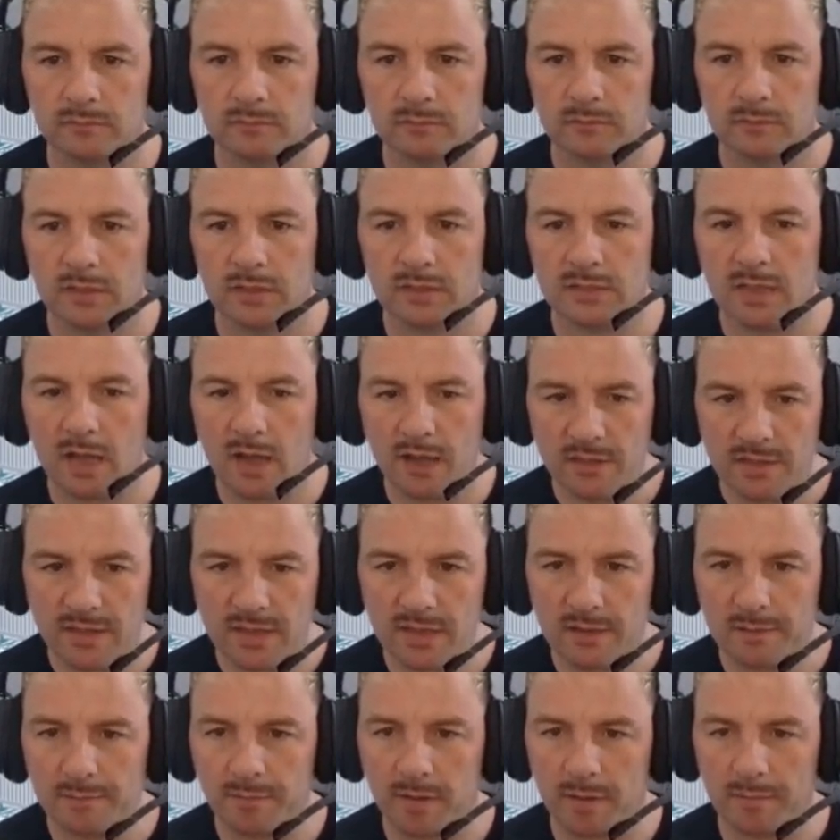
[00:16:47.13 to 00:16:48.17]
because I
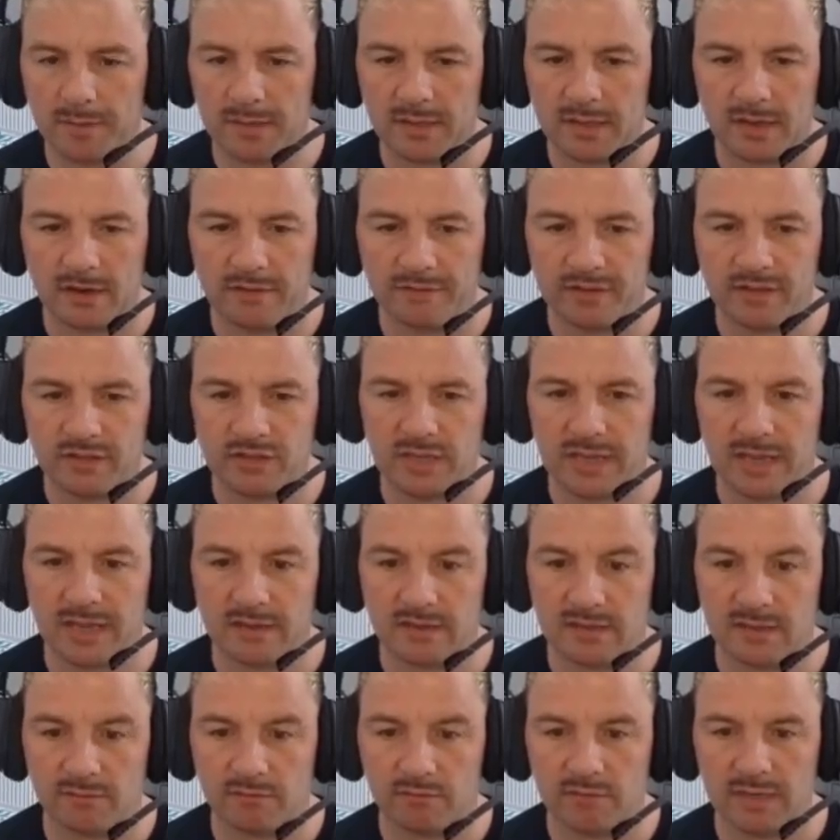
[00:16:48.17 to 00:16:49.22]
think I'm probably going to eventually
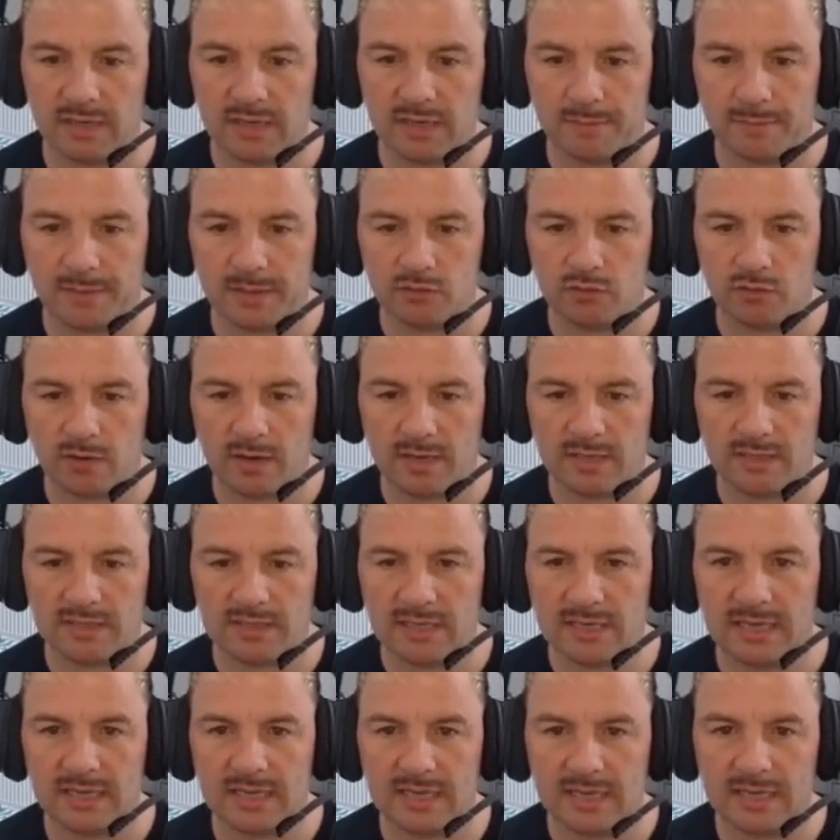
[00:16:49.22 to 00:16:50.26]
get some really big trains
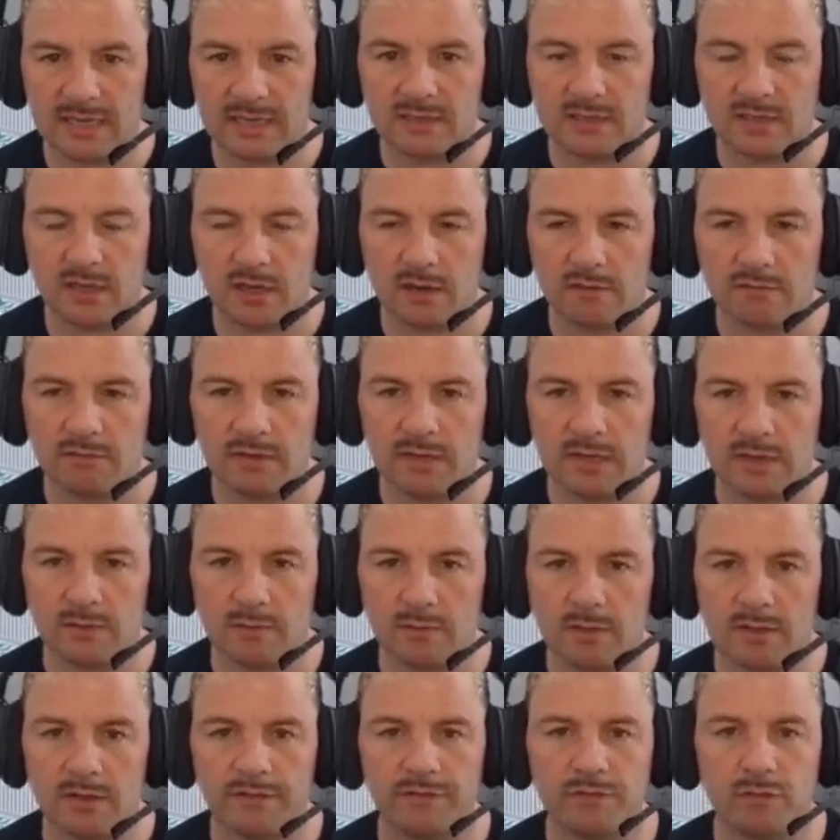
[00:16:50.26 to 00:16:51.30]
in here, so I really
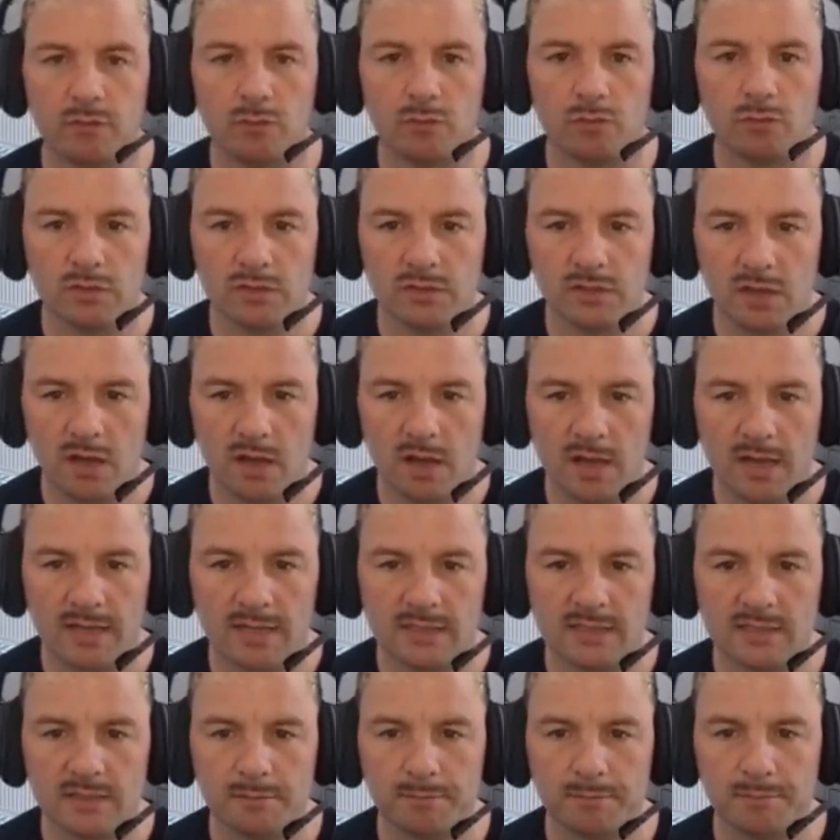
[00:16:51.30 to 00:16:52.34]
want the full
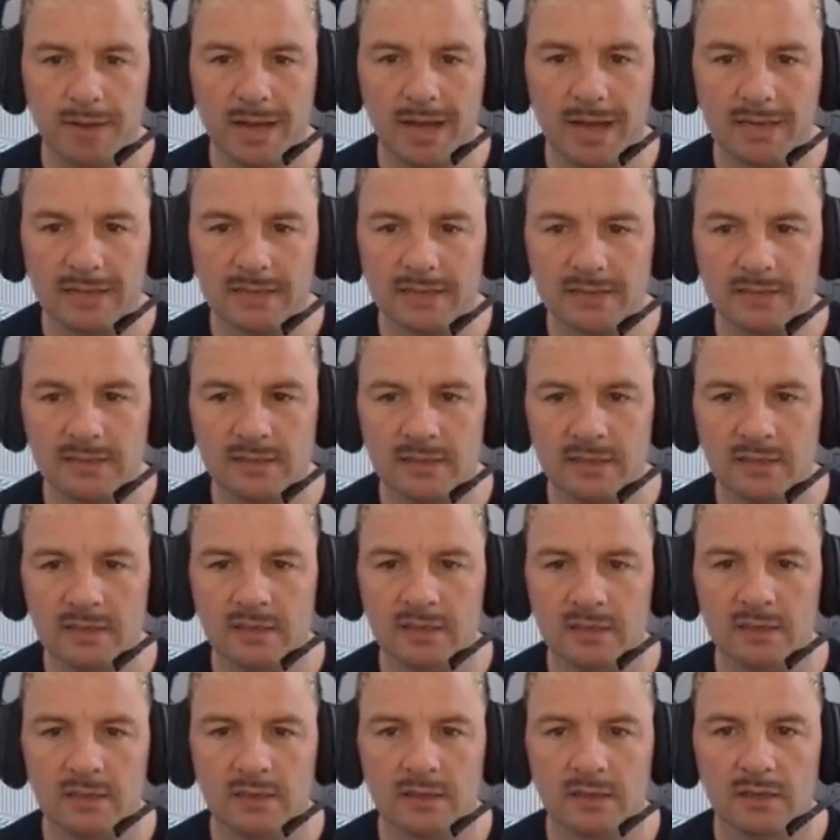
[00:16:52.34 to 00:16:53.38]
size. But
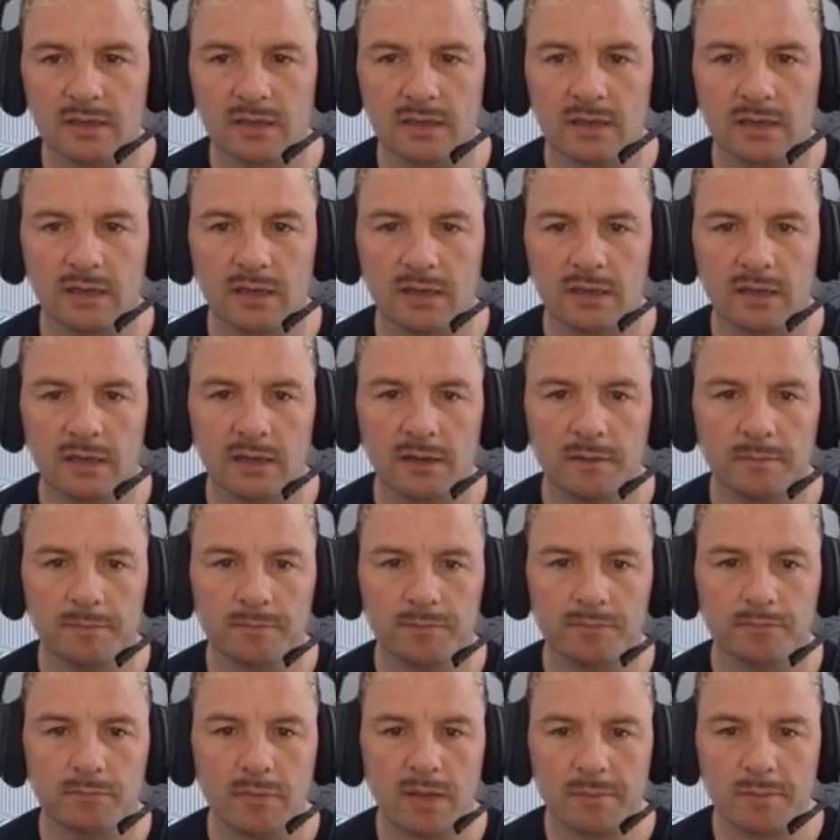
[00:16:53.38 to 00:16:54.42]

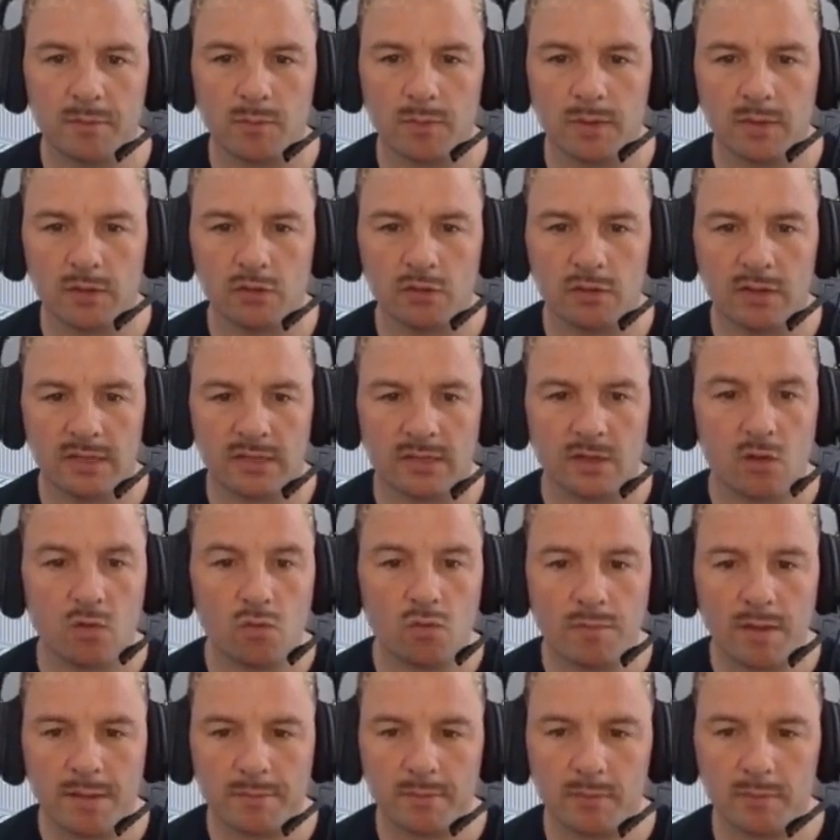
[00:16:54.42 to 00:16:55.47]
maybe we could do that. Oh,
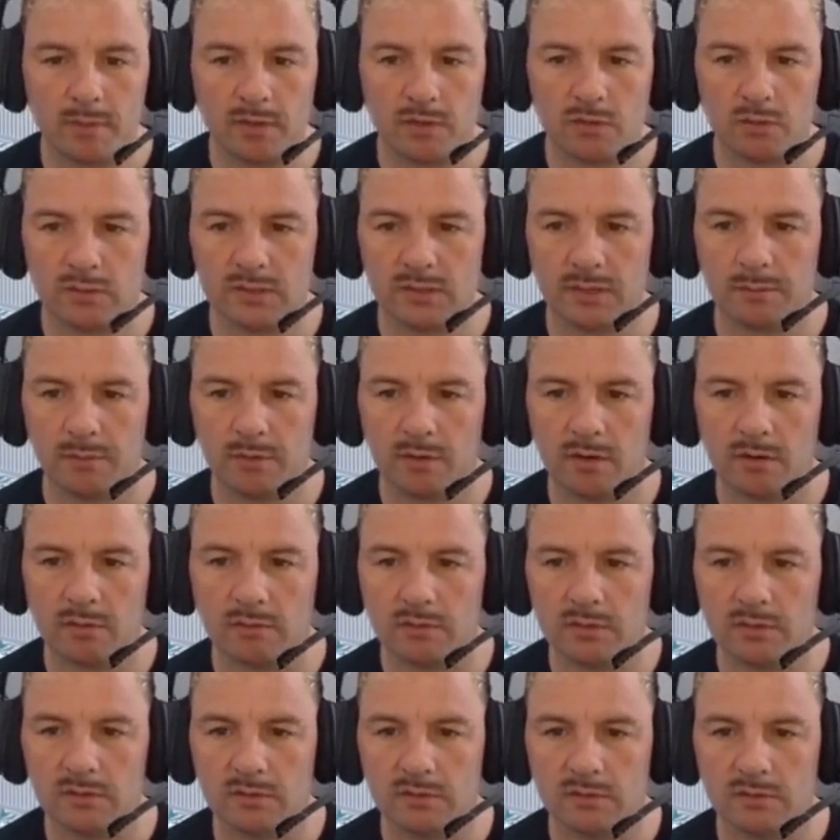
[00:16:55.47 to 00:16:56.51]
maybe we could do it somewhere
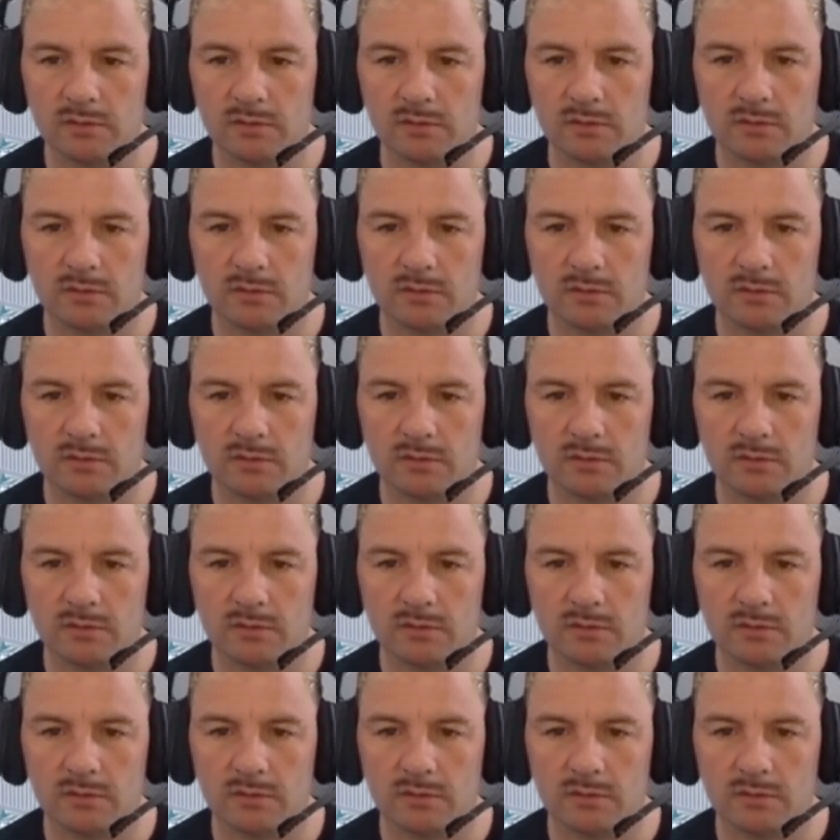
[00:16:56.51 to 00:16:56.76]
else.